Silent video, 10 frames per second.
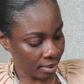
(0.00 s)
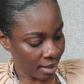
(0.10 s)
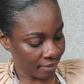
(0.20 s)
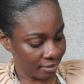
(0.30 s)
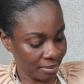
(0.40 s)
We
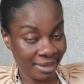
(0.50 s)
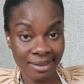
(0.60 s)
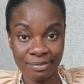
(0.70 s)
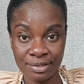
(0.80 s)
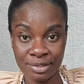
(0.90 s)
have to be
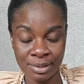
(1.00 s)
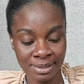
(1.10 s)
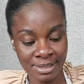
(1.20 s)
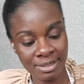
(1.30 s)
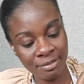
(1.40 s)
careful so the
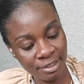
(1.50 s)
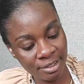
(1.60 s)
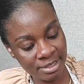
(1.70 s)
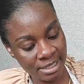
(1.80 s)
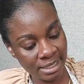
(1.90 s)
stuffing
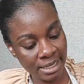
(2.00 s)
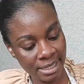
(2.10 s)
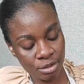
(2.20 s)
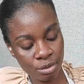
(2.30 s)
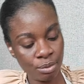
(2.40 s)
doesn't
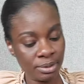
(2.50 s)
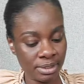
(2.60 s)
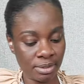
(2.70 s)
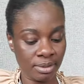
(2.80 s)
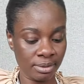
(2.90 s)
get hooked
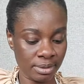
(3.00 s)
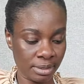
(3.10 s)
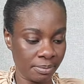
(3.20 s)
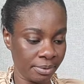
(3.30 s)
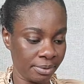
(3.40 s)
on the
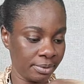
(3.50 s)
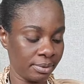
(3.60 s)
zipper.